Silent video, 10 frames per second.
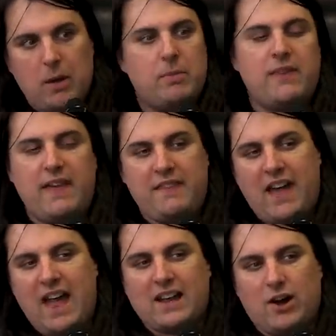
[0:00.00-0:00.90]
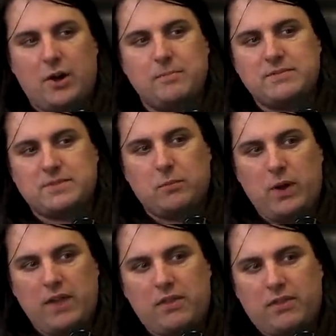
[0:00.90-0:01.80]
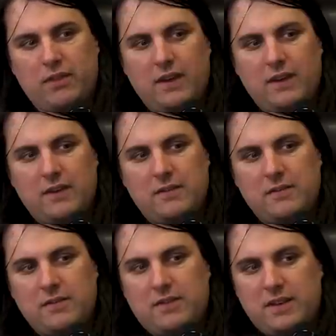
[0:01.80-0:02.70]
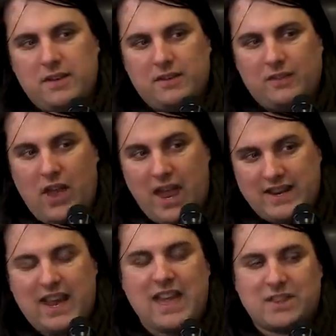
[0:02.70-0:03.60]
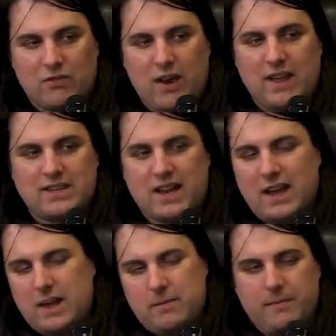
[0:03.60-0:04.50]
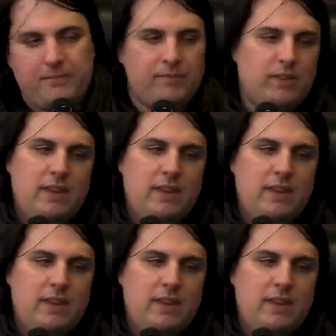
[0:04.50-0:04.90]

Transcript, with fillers: but then that comes with landing landing on the, the lollipop at the right time. It's